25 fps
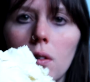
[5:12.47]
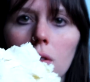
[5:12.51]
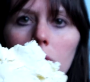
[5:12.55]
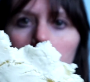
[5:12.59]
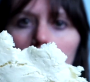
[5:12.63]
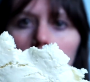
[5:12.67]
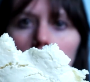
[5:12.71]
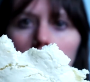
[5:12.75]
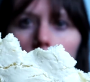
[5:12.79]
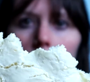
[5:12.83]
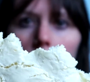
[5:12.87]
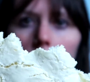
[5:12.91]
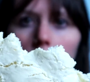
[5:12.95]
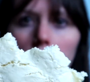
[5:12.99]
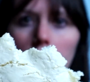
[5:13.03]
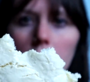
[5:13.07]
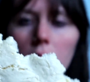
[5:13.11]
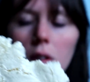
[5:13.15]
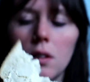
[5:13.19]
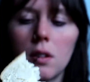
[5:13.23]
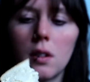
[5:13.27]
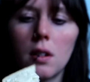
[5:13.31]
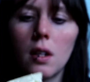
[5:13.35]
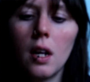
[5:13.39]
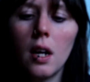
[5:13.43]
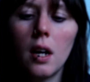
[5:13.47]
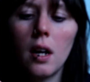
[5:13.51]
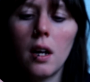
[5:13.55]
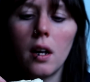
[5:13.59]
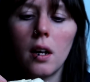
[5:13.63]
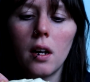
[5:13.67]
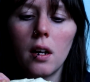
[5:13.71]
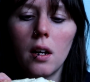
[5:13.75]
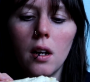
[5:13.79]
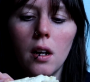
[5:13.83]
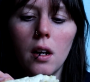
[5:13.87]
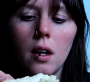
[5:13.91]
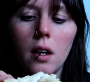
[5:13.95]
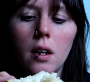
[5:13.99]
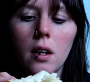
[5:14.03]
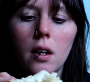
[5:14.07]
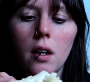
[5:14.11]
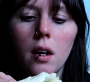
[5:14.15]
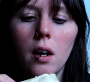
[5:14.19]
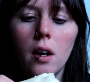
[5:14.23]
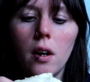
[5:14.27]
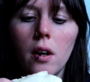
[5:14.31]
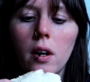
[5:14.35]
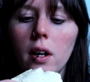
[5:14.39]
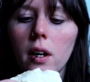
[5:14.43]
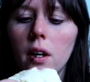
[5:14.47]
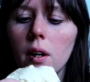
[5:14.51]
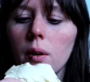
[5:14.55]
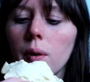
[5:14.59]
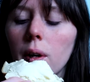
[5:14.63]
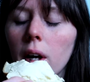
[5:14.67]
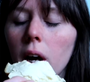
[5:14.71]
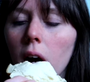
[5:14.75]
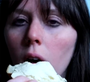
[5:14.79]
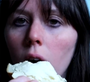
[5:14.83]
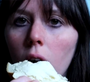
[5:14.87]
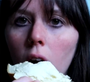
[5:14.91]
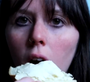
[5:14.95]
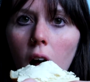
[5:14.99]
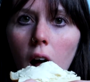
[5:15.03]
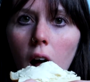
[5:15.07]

So yeah, there's that, and all right, here we go.